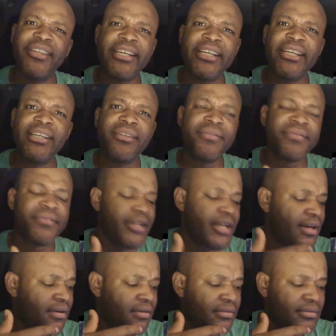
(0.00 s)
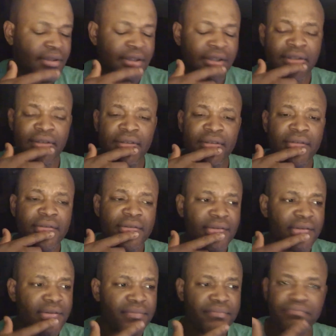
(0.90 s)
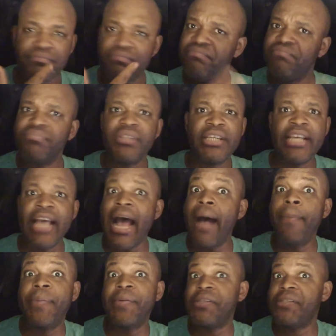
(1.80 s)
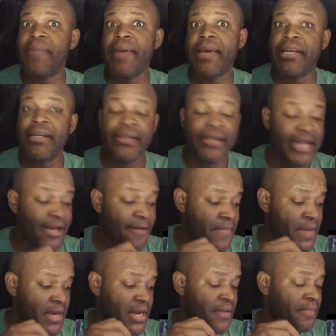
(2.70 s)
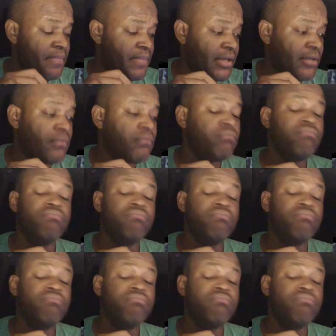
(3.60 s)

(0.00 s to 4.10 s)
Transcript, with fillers: love, you know. It happens, man. I mean, but